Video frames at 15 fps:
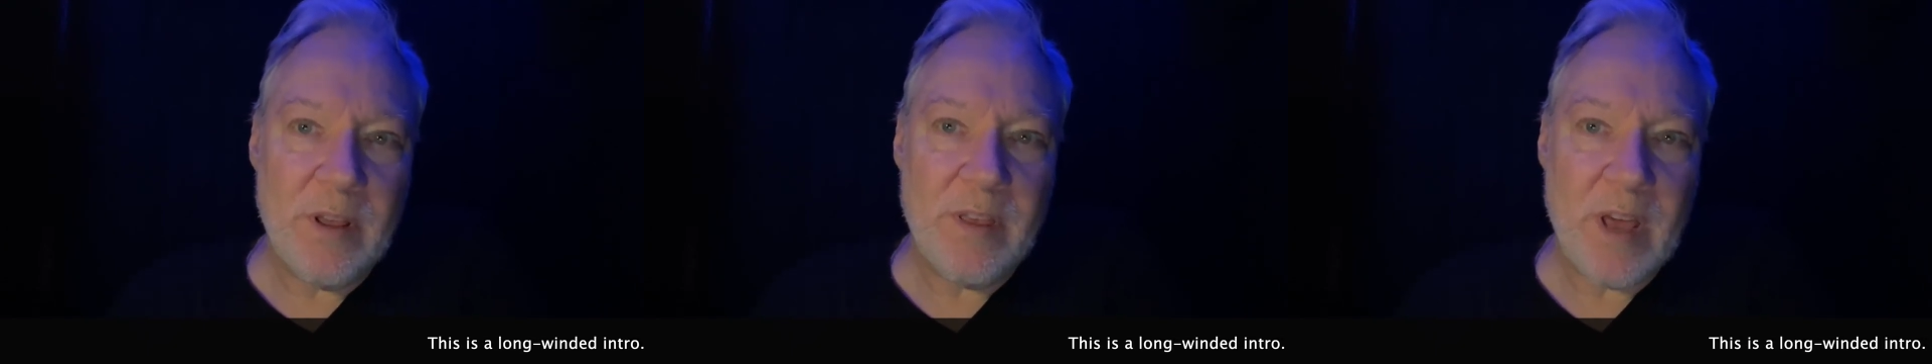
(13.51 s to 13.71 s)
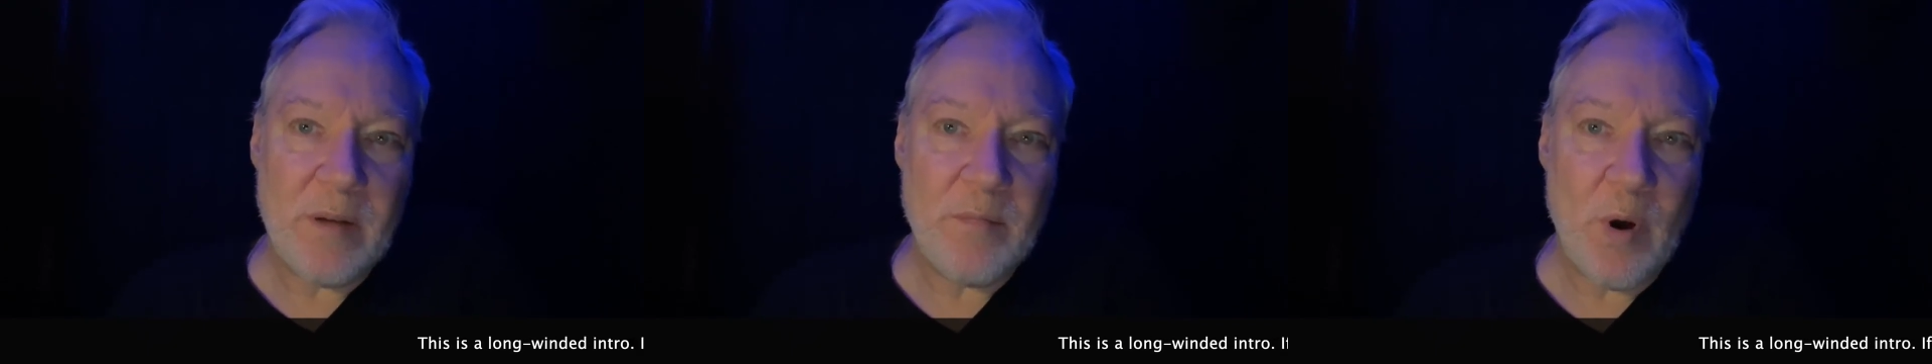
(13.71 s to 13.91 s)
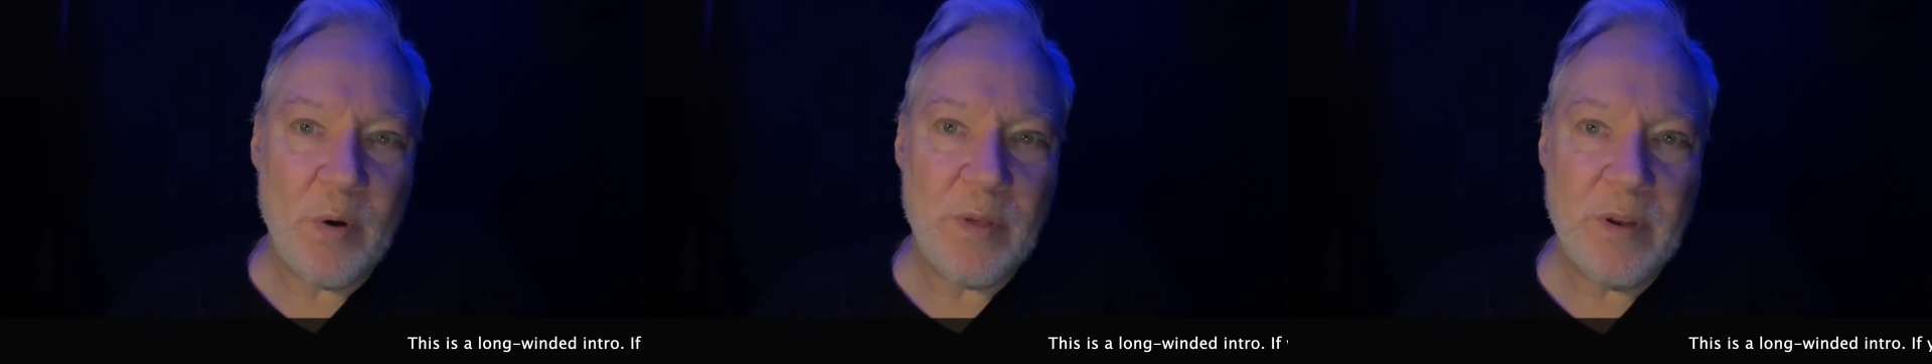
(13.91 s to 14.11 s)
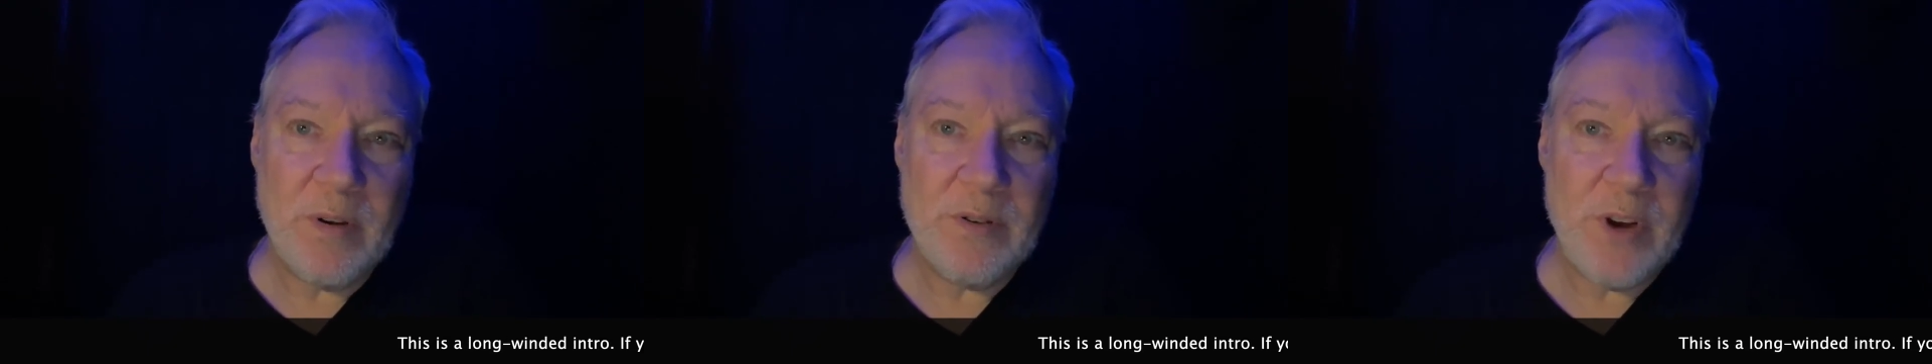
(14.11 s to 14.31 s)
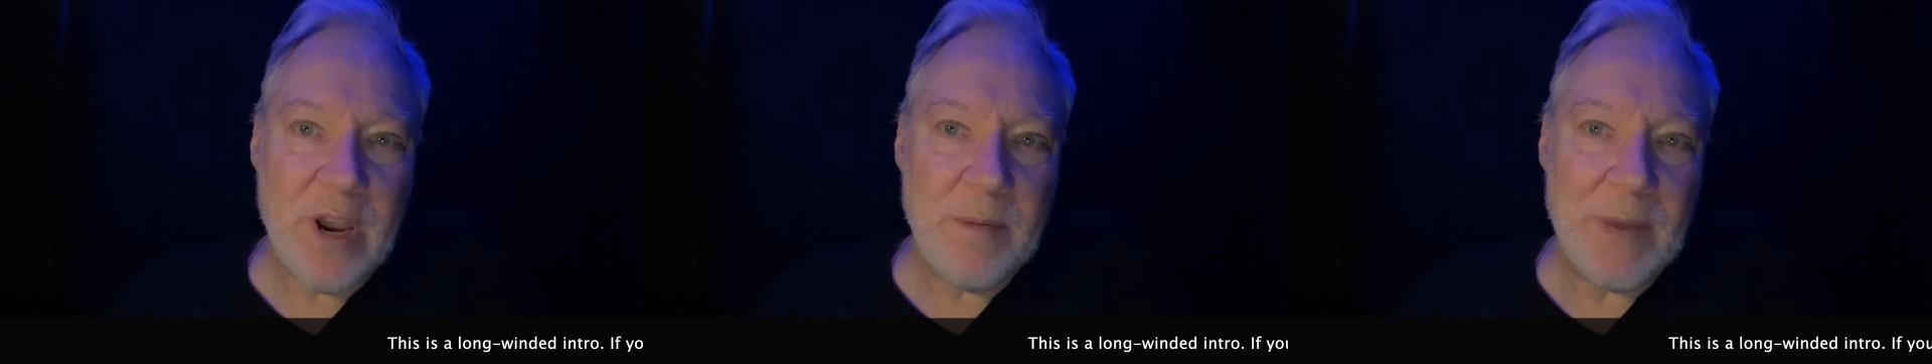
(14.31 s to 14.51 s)
that
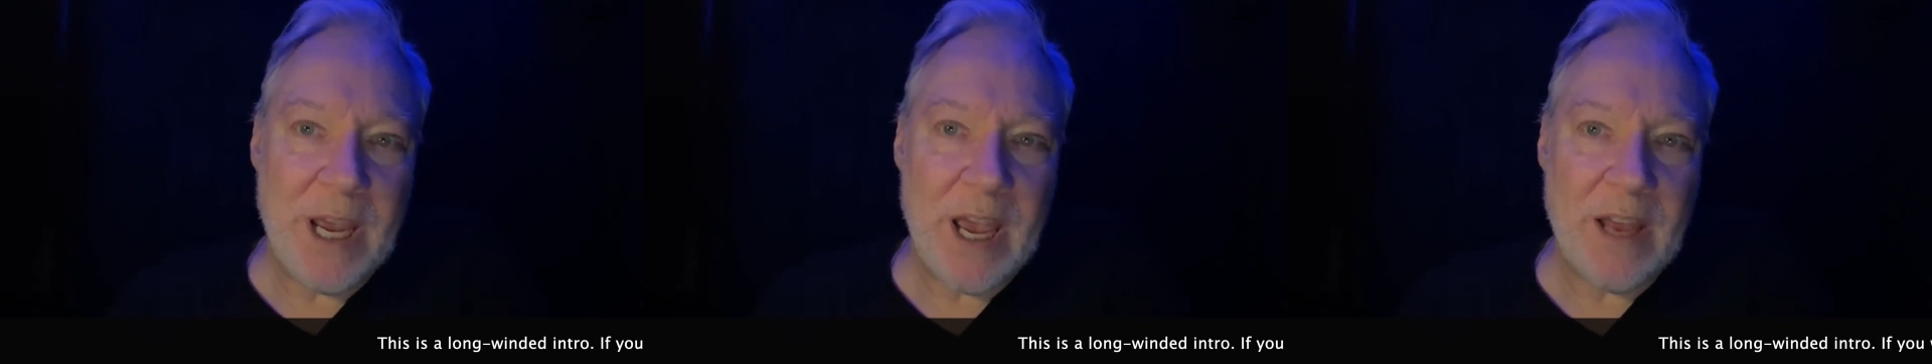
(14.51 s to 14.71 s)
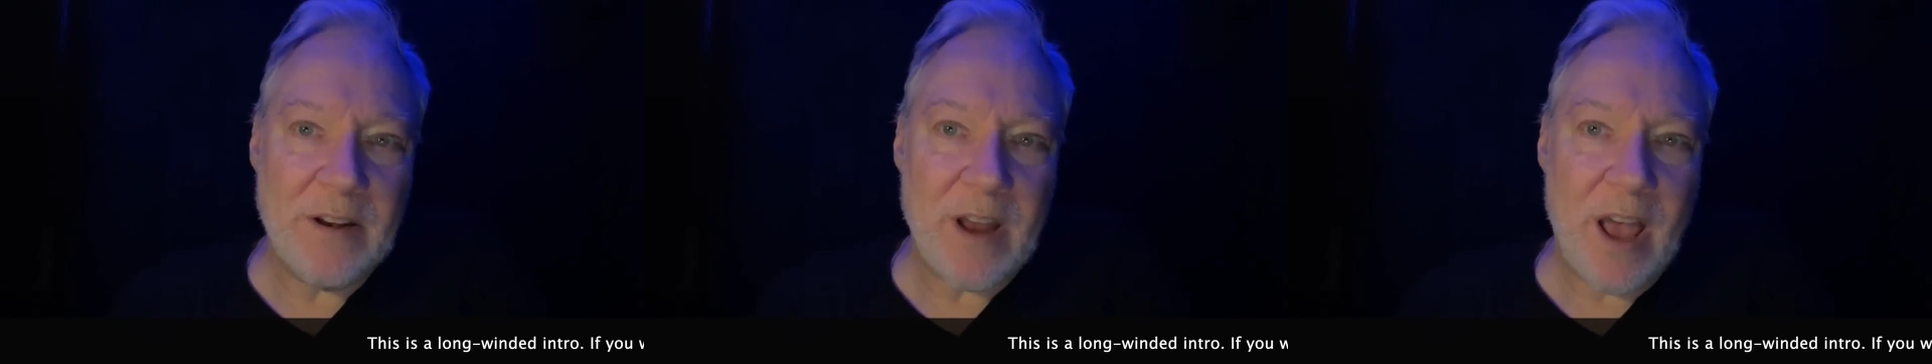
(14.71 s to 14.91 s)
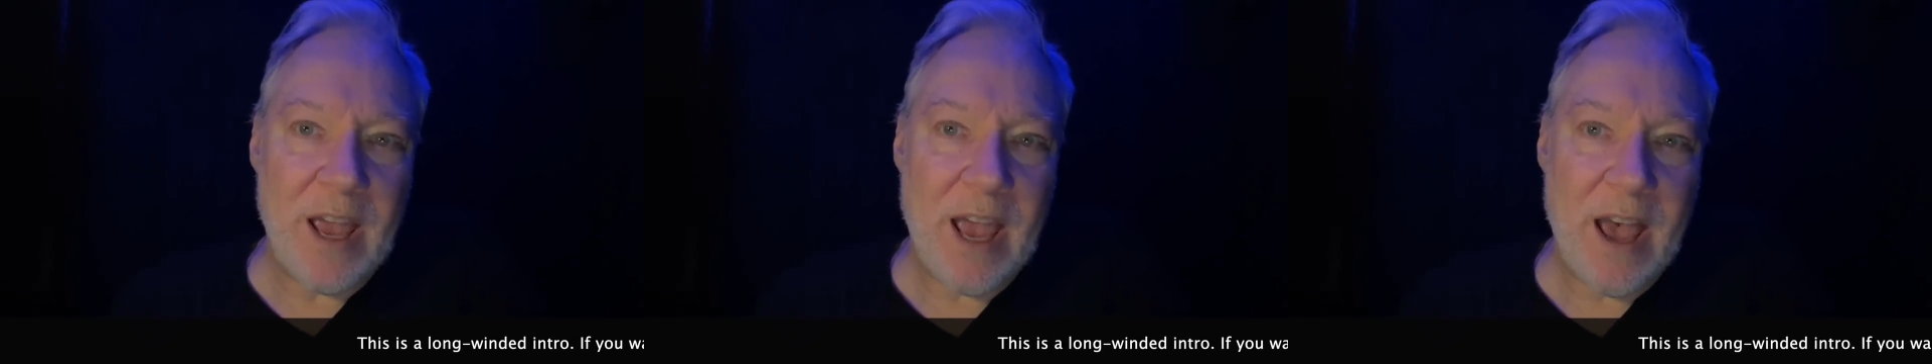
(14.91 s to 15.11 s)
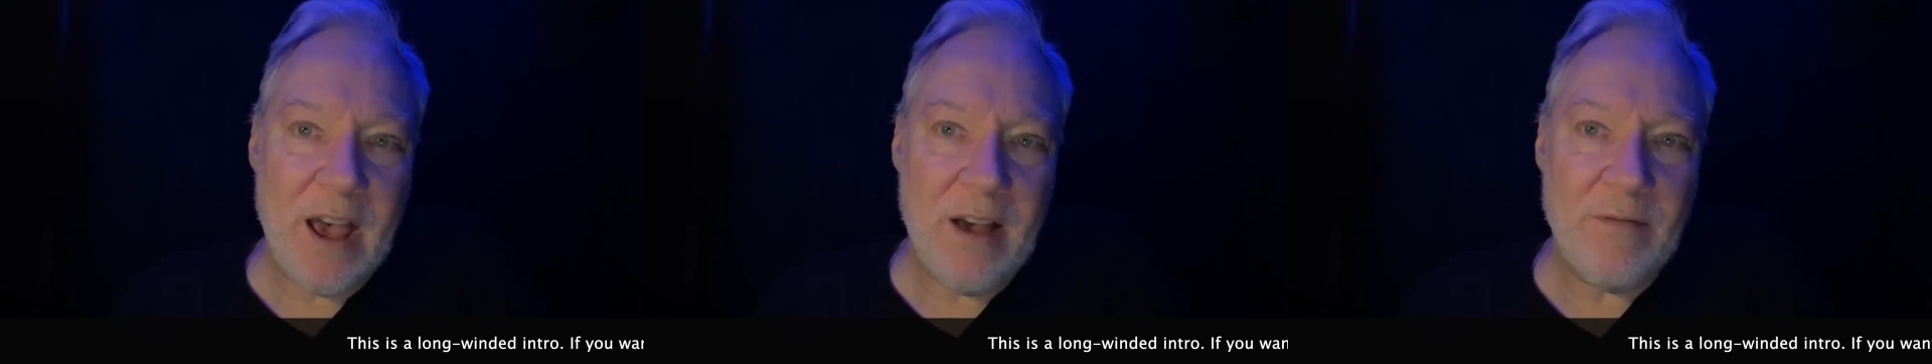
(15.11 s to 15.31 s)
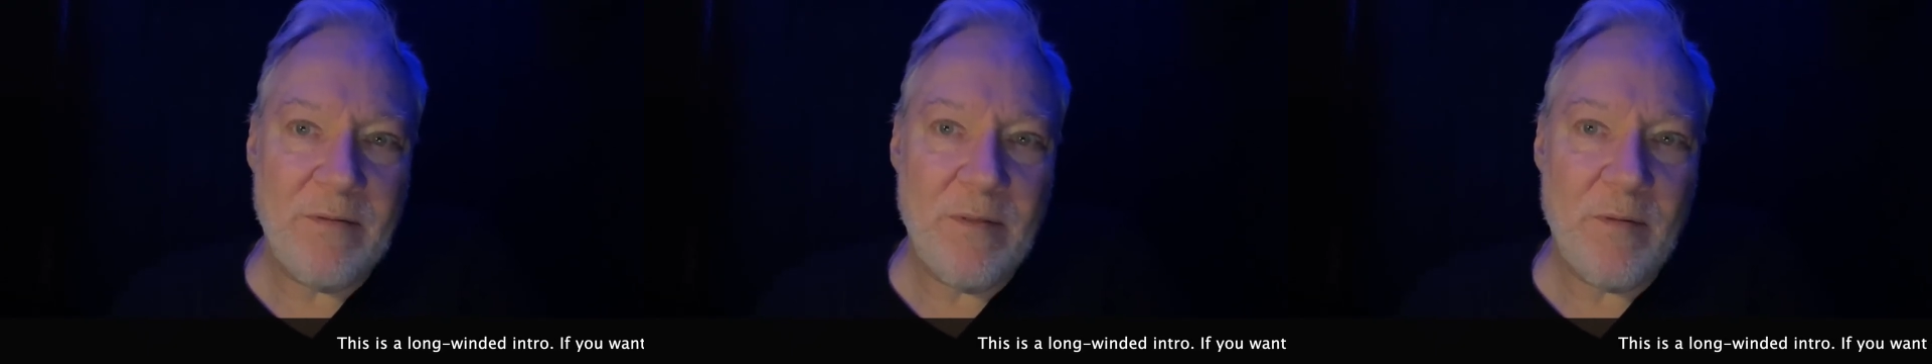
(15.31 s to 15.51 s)
both Jamie and I
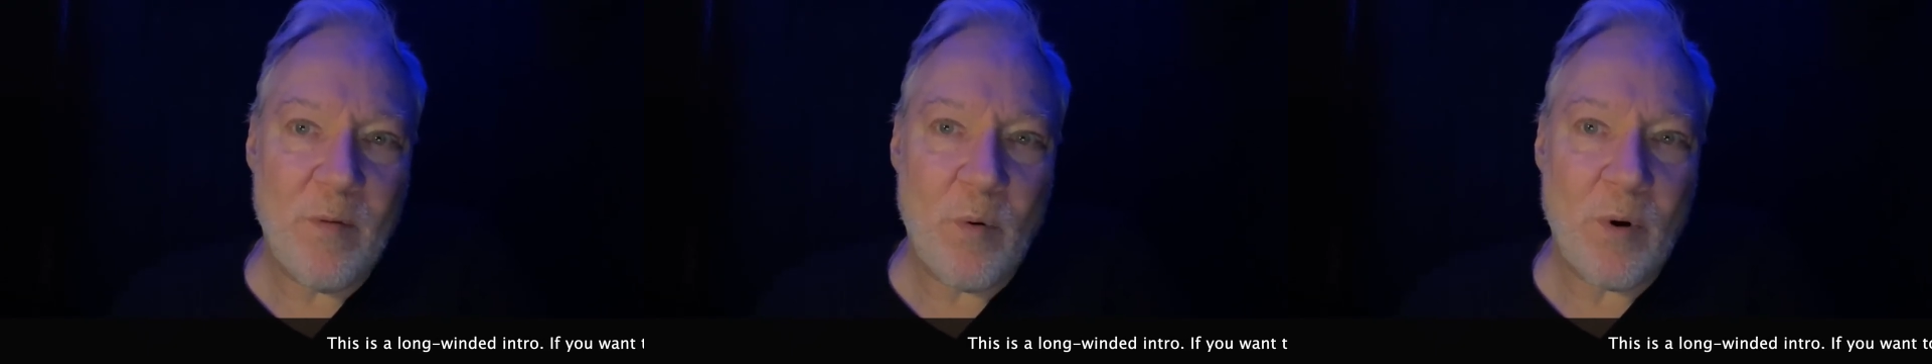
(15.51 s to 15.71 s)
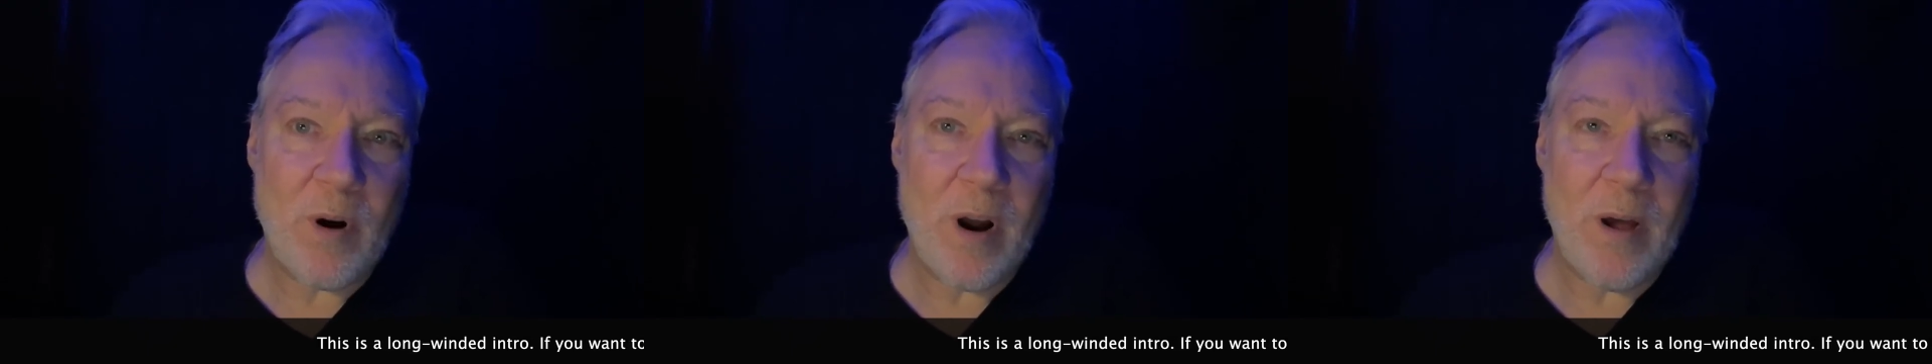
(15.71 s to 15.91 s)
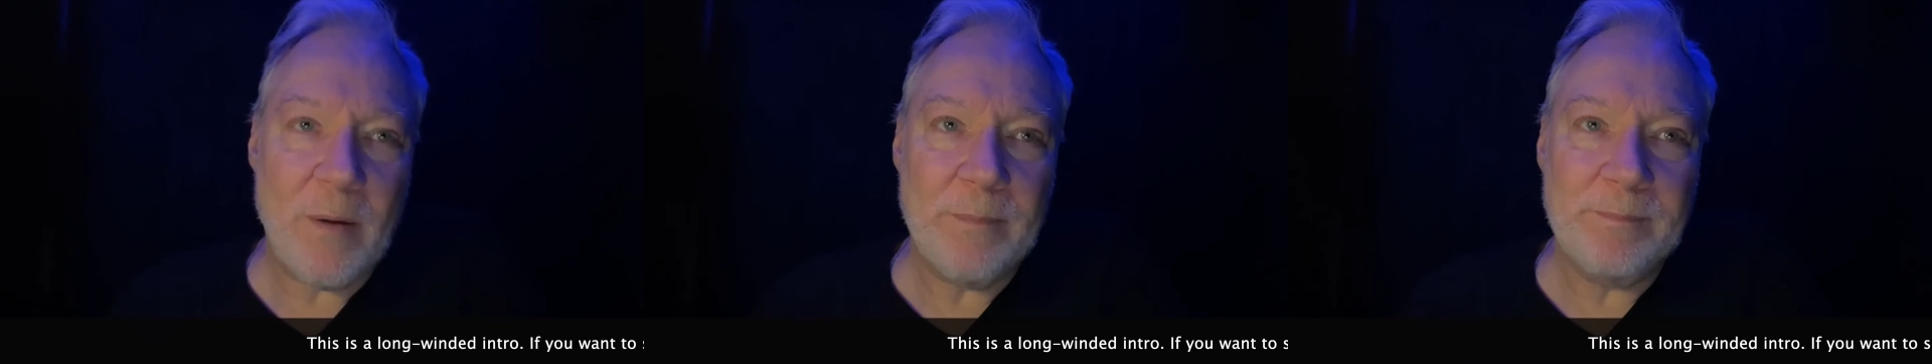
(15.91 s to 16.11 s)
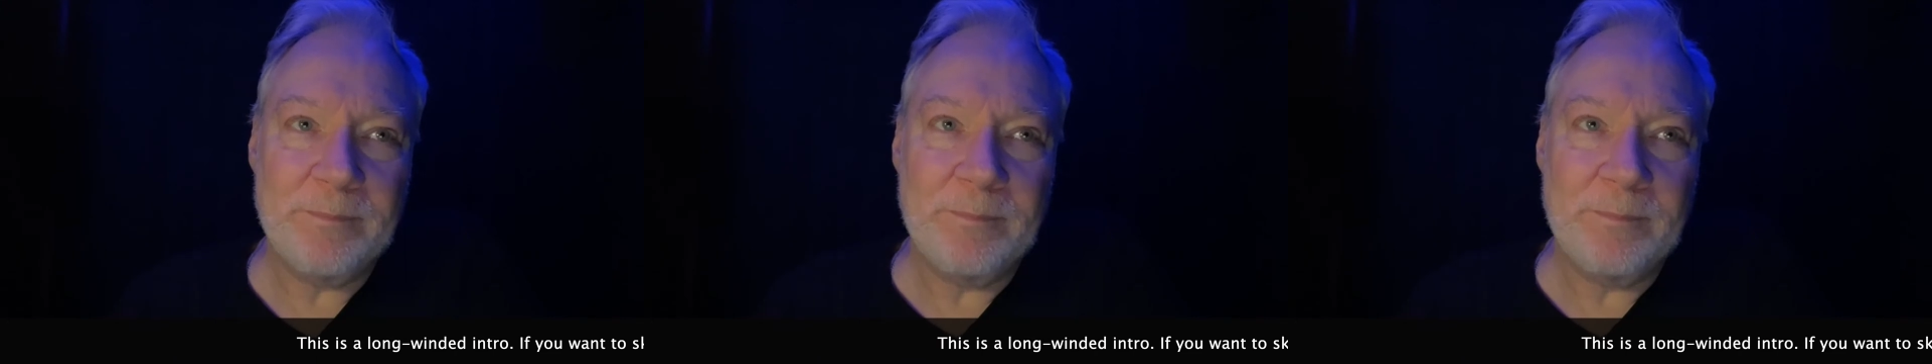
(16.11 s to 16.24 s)
have for uh,